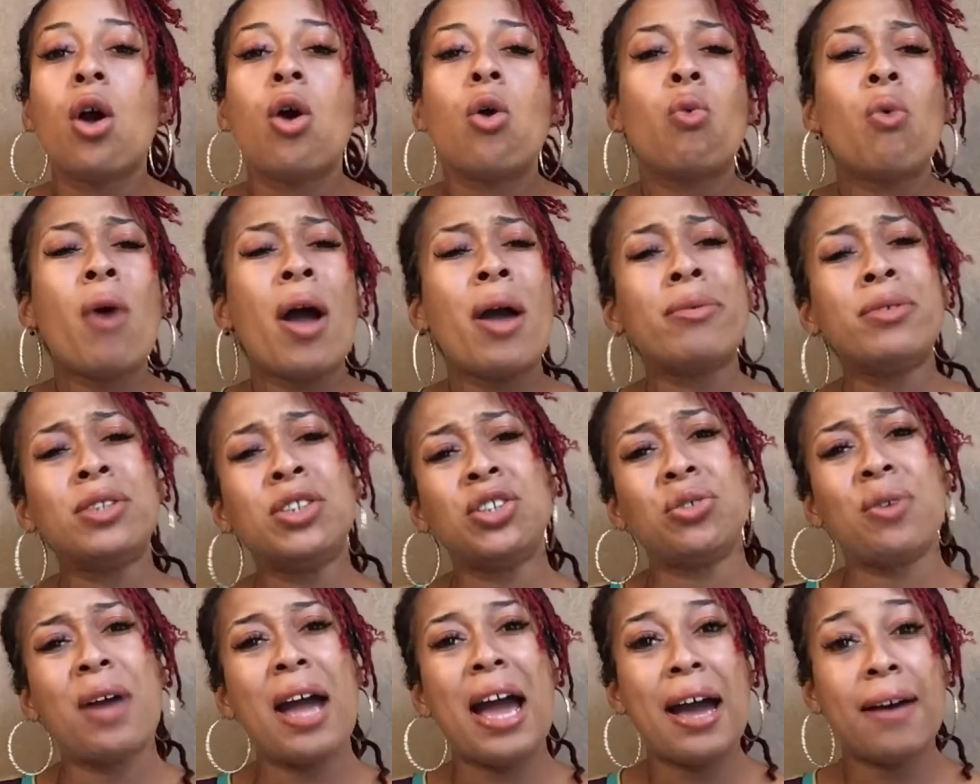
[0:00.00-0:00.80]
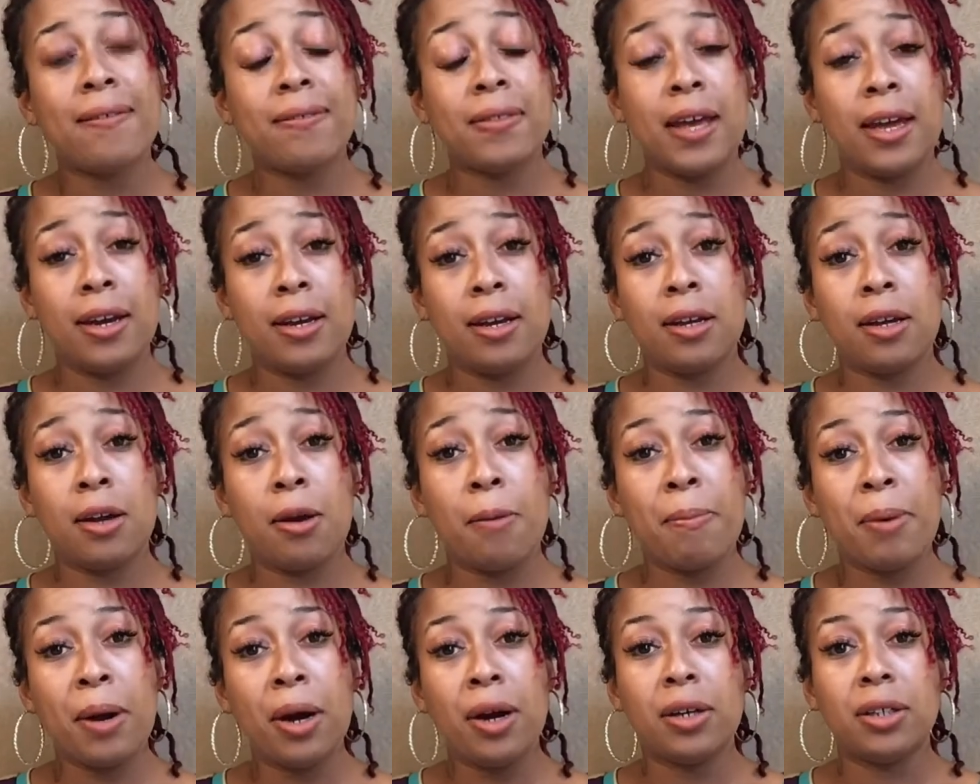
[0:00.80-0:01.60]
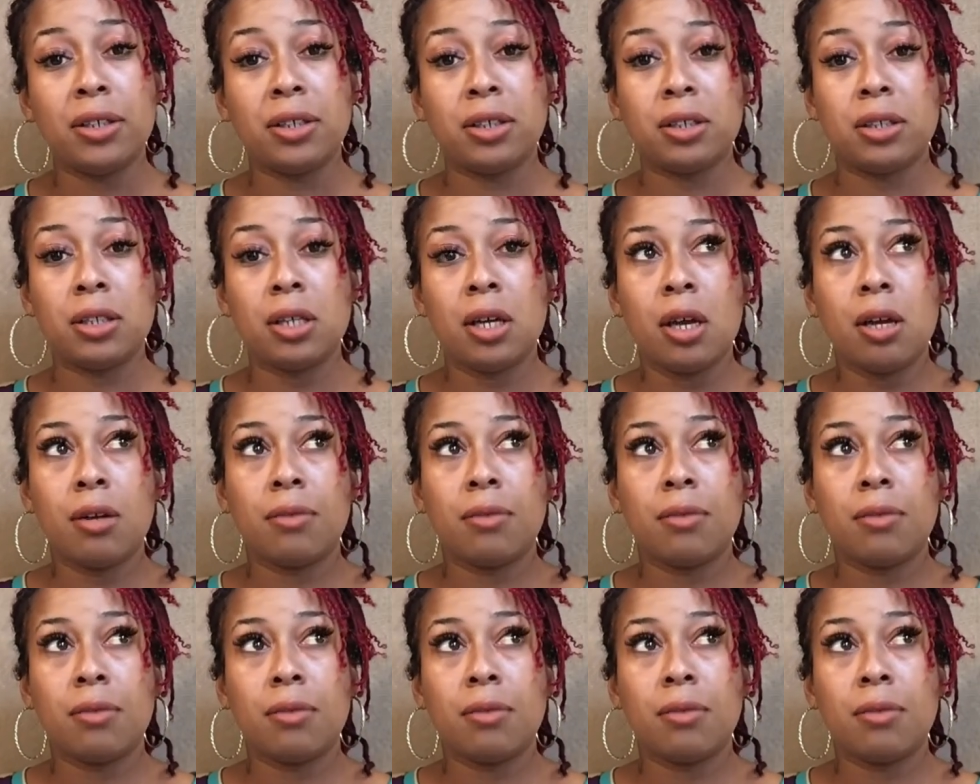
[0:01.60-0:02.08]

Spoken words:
why would you have that in your purse?